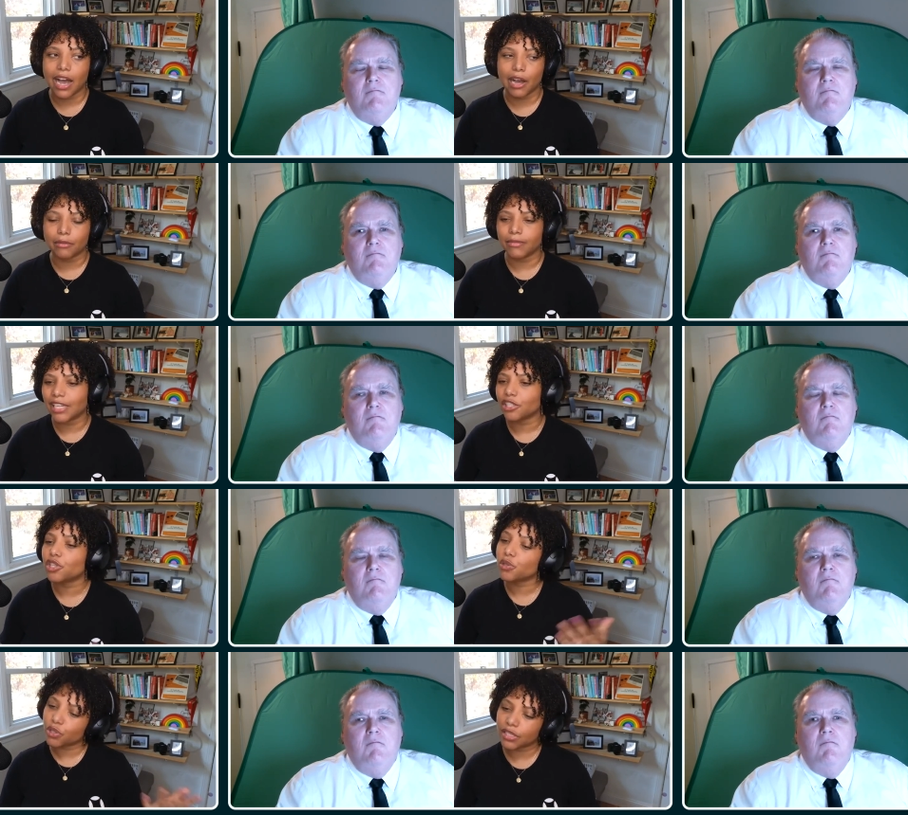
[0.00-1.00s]
Speaker 1: um,
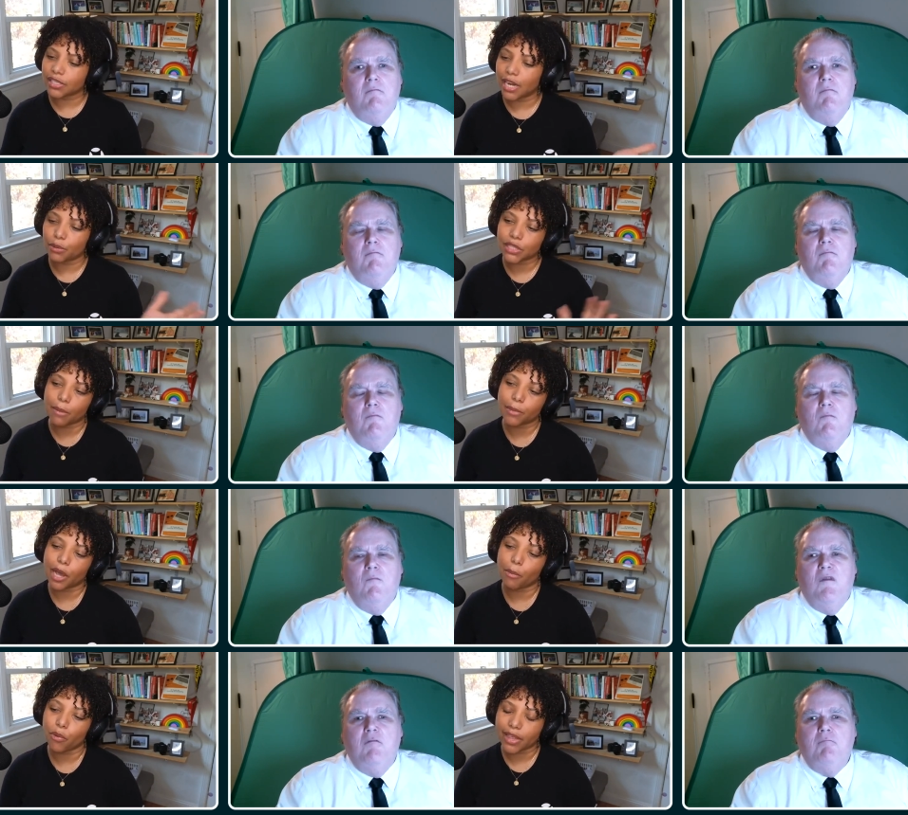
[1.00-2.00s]
and solutions that I was
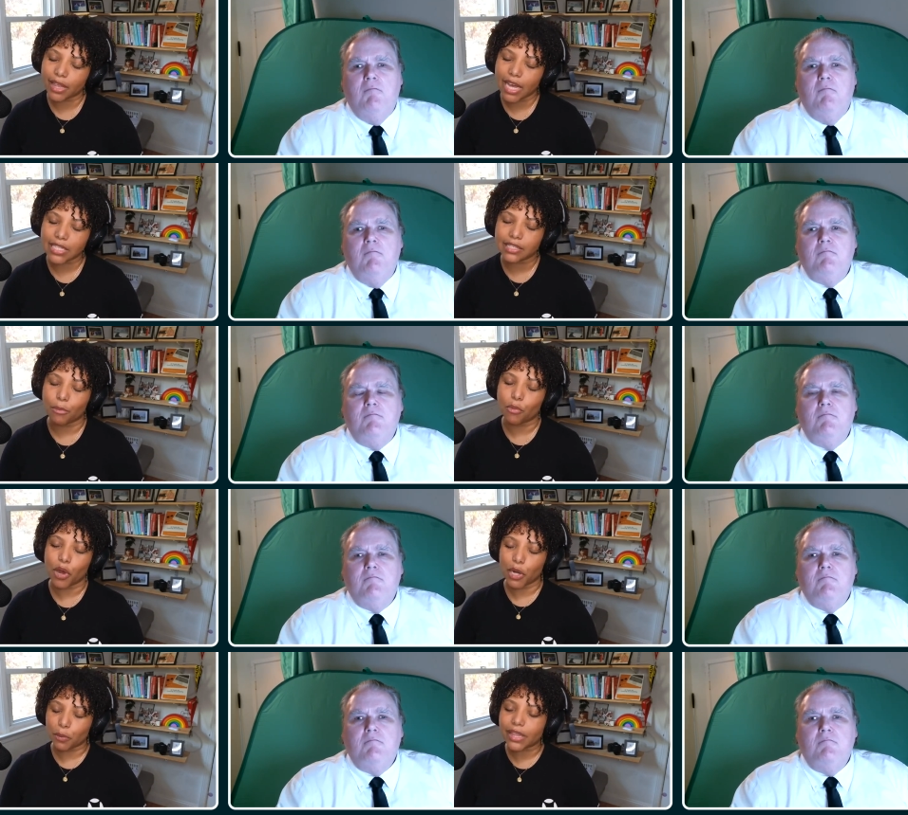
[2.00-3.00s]
coming up with as
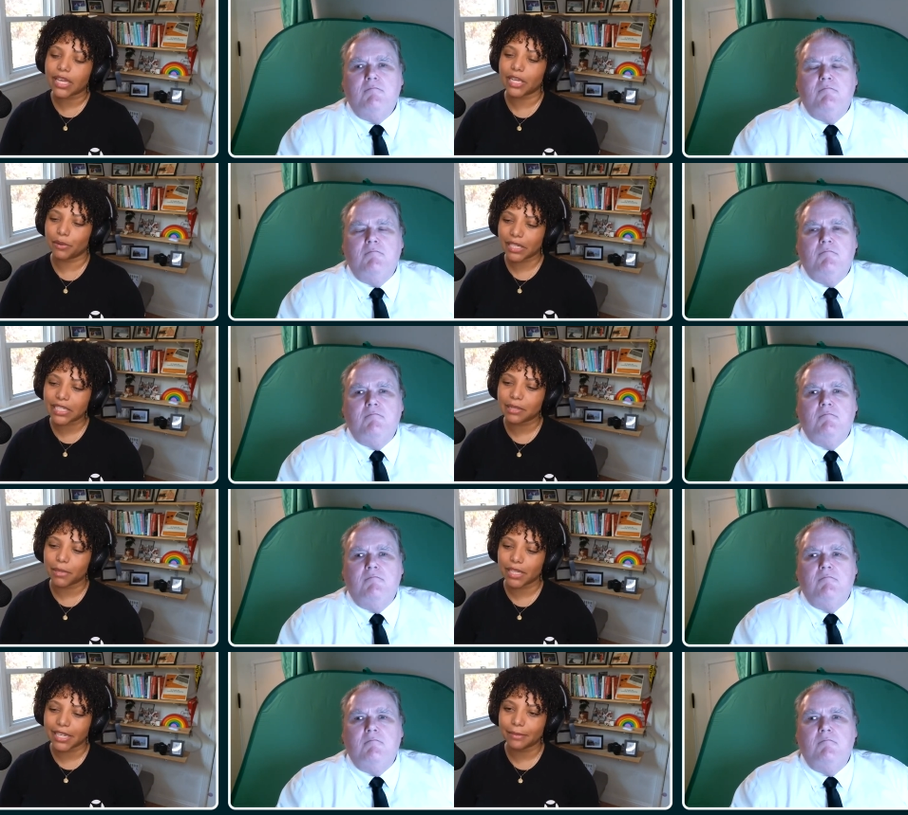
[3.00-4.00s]
someone with a hearing
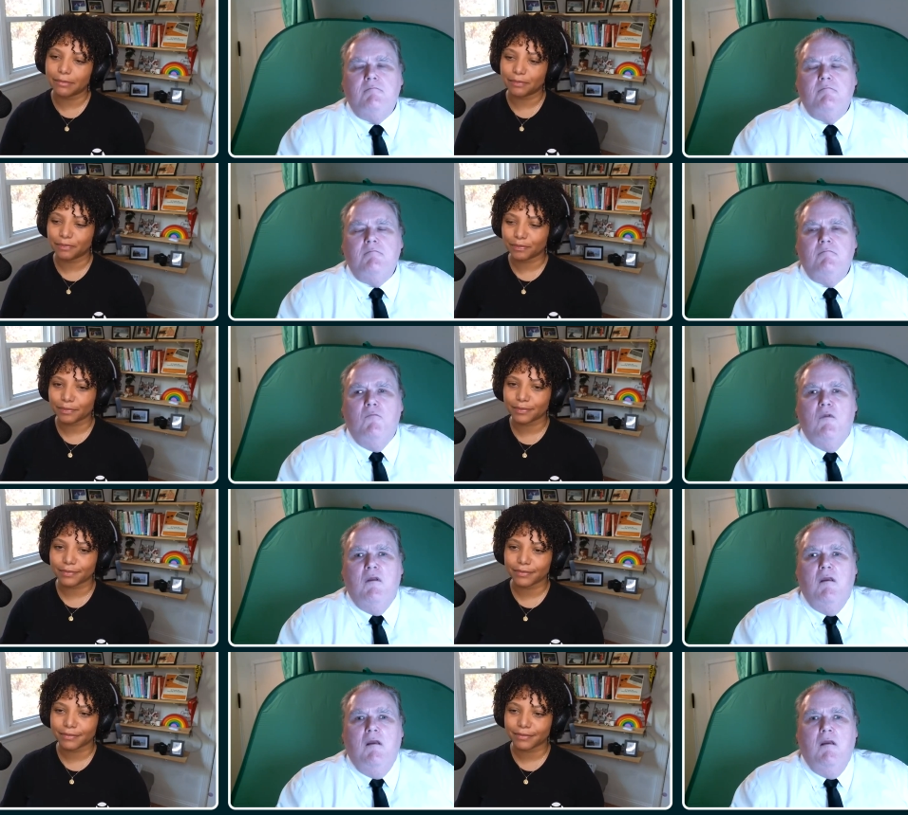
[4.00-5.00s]
disability.
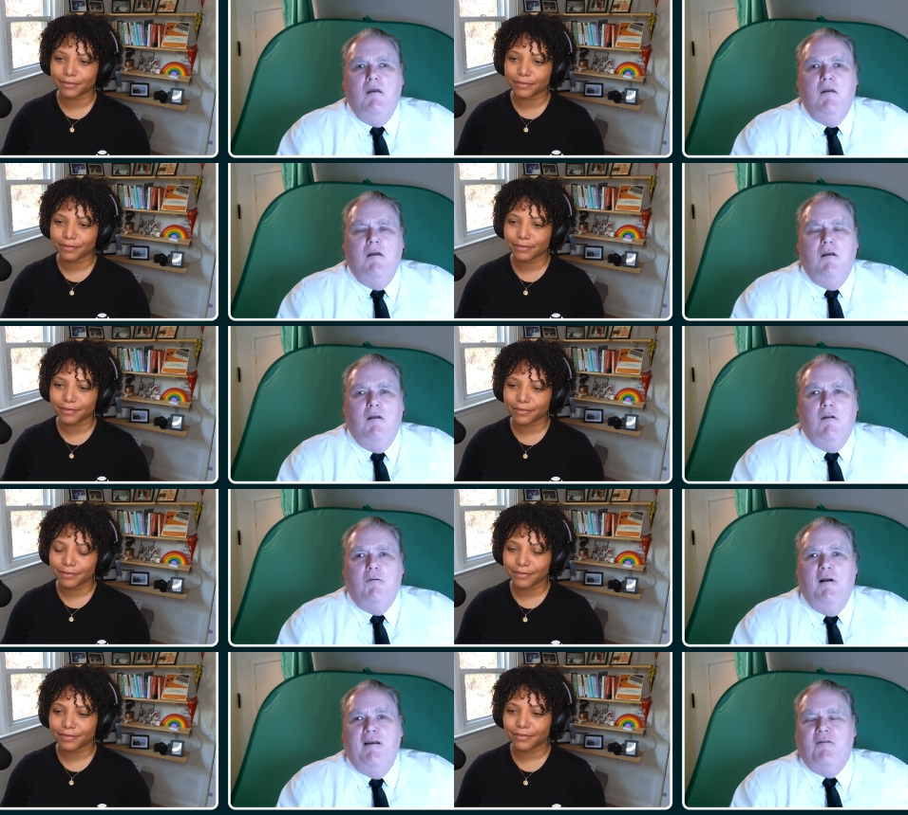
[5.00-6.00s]

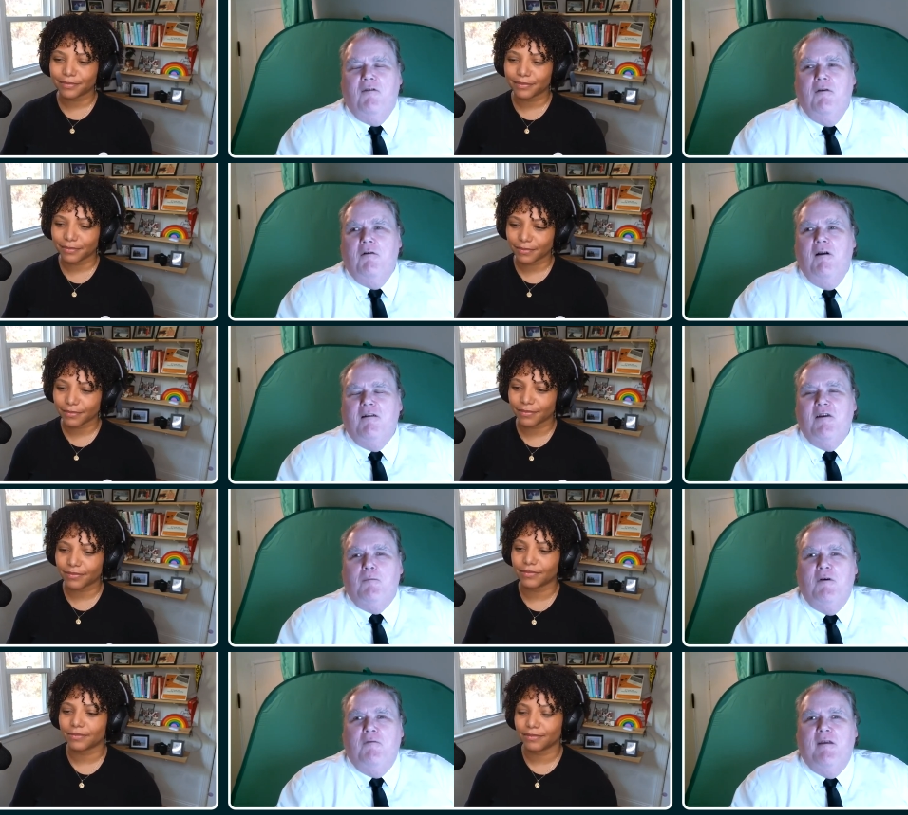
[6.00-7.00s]
Speaker 2: Right. So a
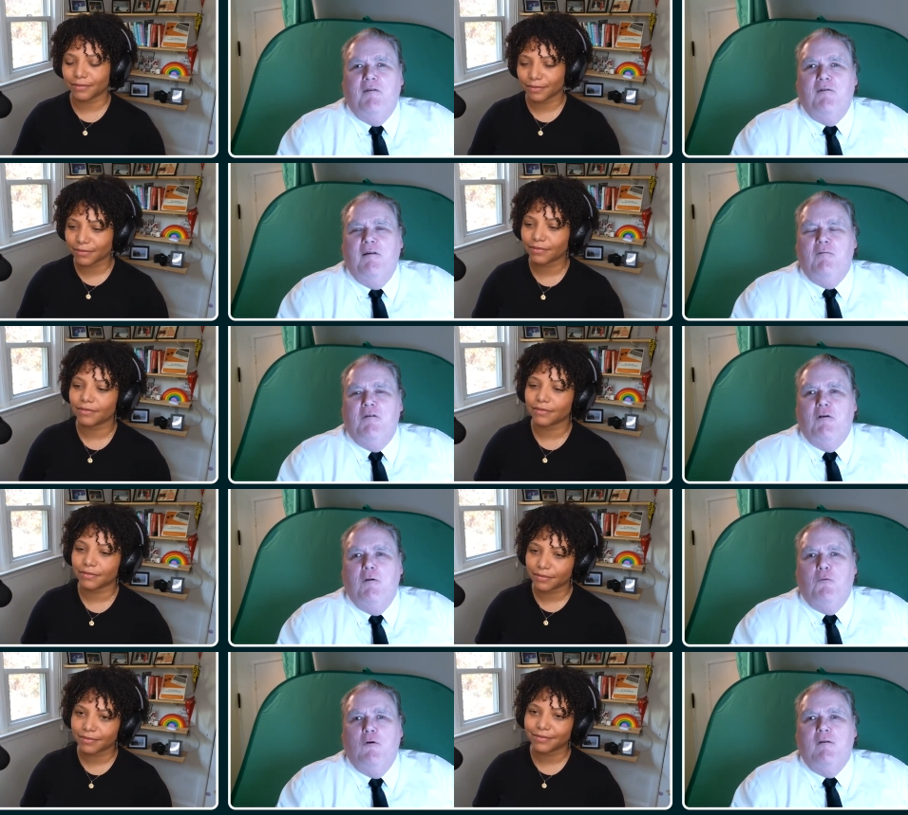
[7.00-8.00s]
couple of things there that are
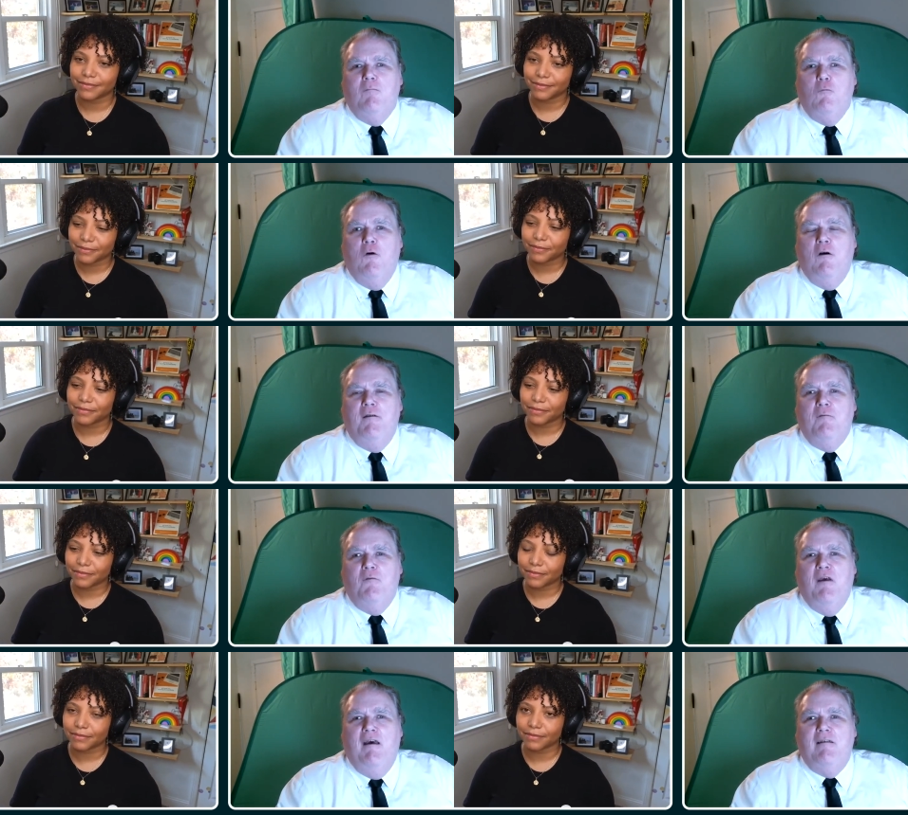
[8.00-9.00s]
important. One,
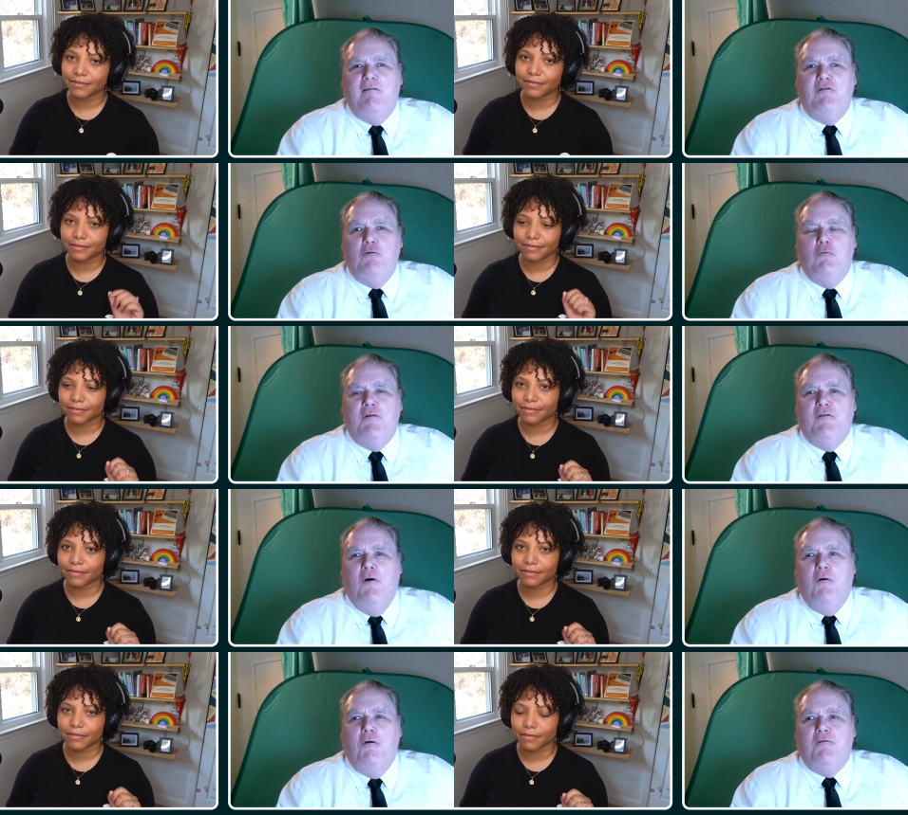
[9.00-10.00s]
that you were
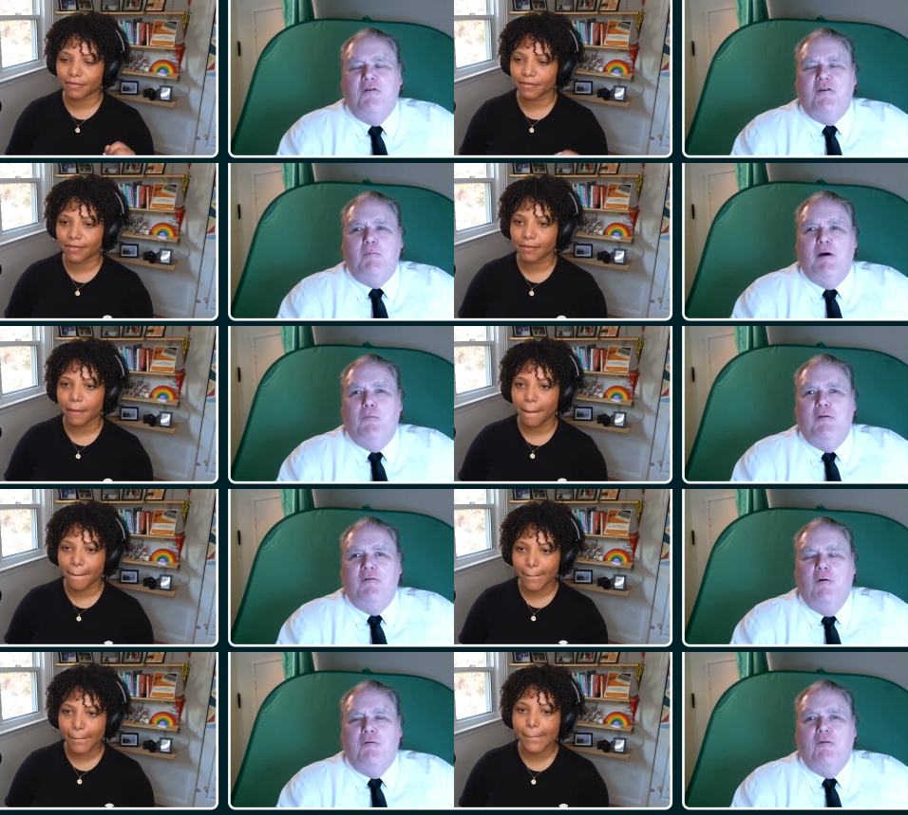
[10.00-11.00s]
told to come up with your
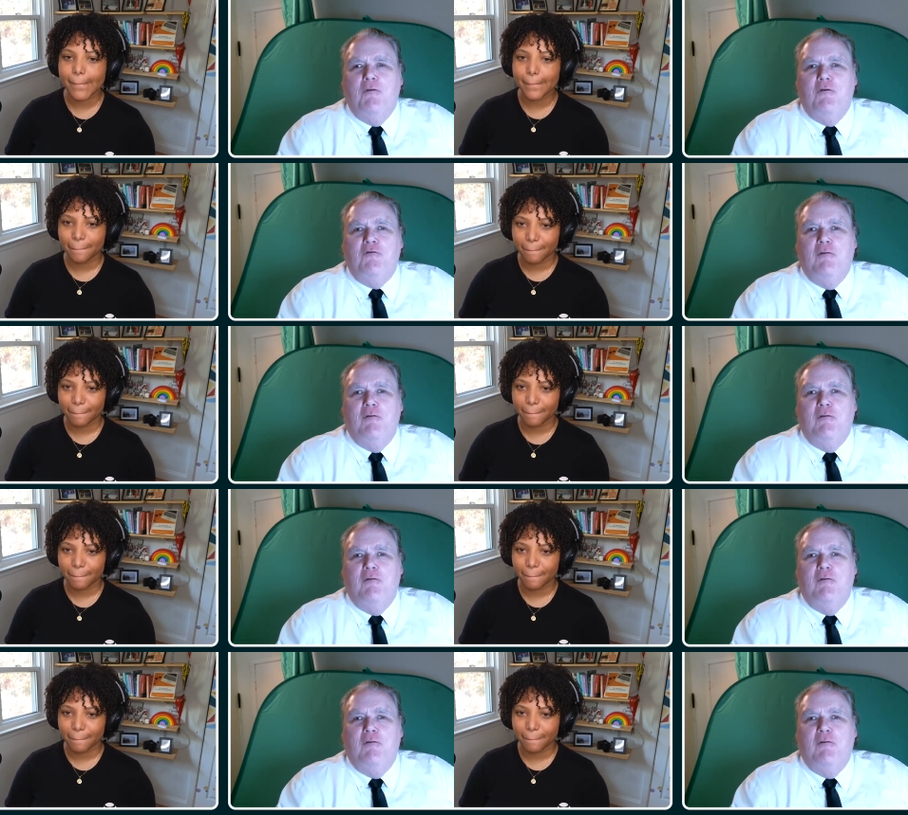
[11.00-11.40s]
own solution,